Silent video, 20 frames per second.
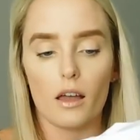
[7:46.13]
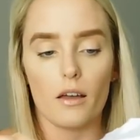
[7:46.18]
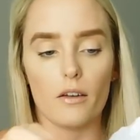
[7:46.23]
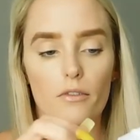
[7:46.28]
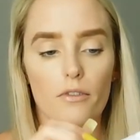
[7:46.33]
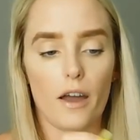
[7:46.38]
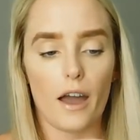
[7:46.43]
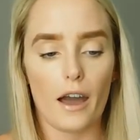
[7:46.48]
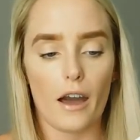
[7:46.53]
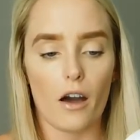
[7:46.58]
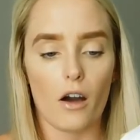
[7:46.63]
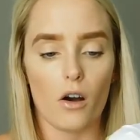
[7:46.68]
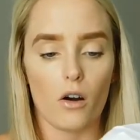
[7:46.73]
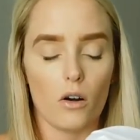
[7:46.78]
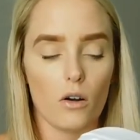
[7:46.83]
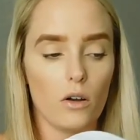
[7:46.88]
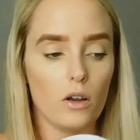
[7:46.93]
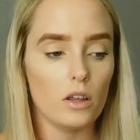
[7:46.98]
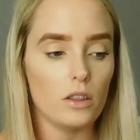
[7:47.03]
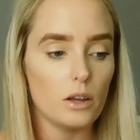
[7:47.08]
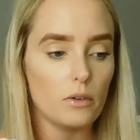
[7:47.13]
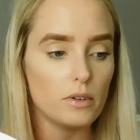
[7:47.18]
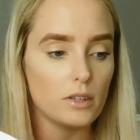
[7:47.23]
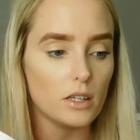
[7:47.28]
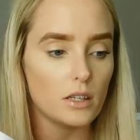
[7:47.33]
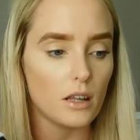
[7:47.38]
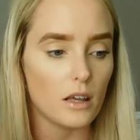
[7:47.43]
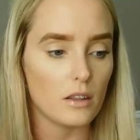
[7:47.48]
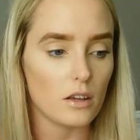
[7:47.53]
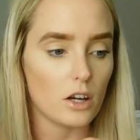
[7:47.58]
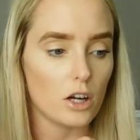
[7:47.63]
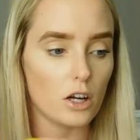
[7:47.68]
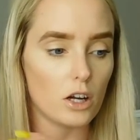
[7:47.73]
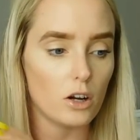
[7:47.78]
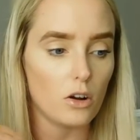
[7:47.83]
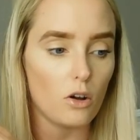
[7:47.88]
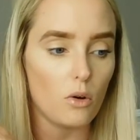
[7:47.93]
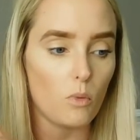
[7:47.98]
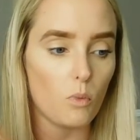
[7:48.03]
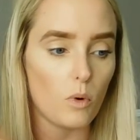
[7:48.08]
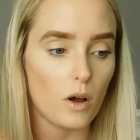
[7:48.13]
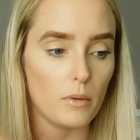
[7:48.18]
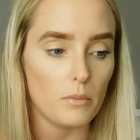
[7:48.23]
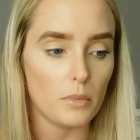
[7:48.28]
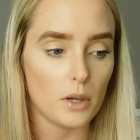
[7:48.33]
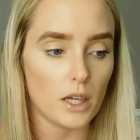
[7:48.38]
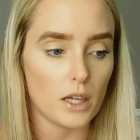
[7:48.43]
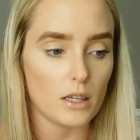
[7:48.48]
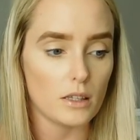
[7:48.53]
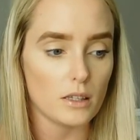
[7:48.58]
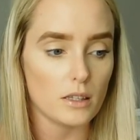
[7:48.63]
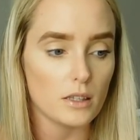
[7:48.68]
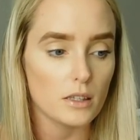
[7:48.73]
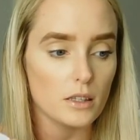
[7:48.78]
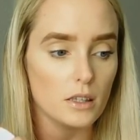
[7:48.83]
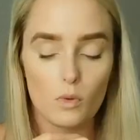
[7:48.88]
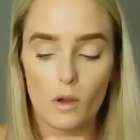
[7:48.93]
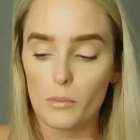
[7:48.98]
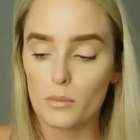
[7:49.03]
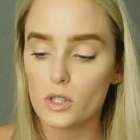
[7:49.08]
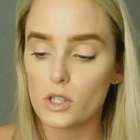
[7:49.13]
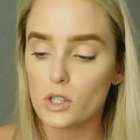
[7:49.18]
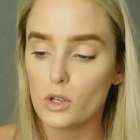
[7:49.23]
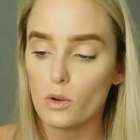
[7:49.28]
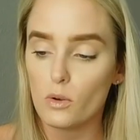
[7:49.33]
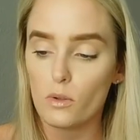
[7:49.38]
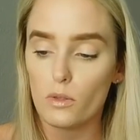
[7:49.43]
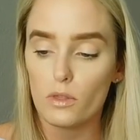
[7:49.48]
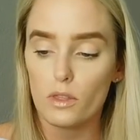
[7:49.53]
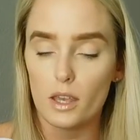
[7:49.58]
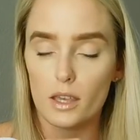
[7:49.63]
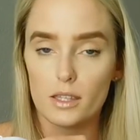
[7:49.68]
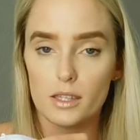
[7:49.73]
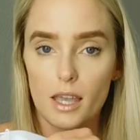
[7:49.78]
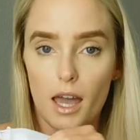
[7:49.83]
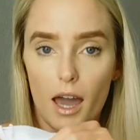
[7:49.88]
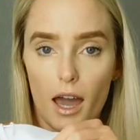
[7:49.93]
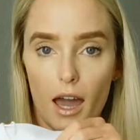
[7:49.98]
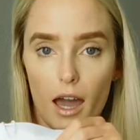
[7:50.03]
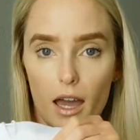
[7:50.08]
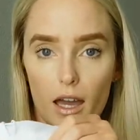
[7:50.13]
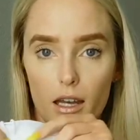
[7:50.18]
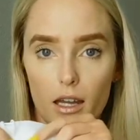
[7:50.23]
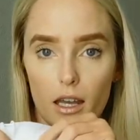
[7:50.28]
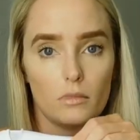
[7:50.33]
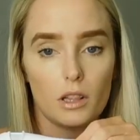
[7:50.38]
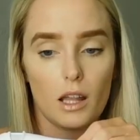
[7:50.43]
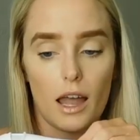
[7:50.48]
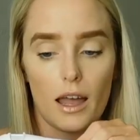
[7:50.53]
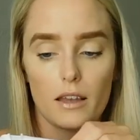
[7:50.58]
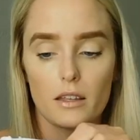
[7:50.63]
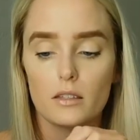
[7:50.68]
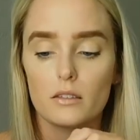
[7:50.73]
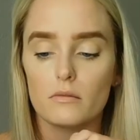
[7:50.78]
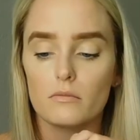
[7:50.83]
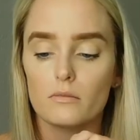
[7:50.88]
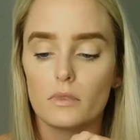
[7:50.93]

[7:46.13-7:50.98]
love how there was another one-piece swimsuit. This had last